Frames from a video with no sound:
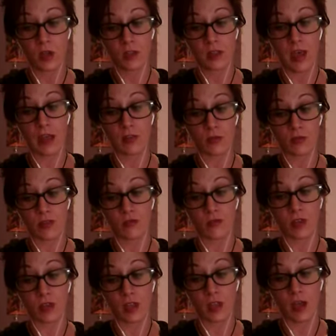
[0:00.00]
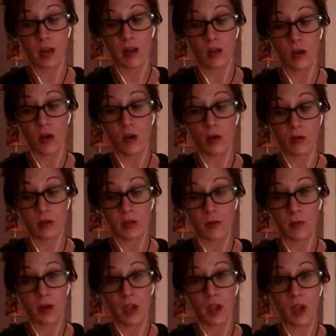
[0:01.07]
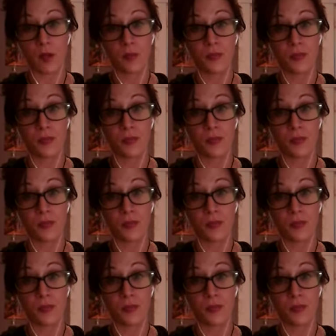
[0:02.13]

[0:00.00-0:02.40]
That's what's really got to go, Gemini.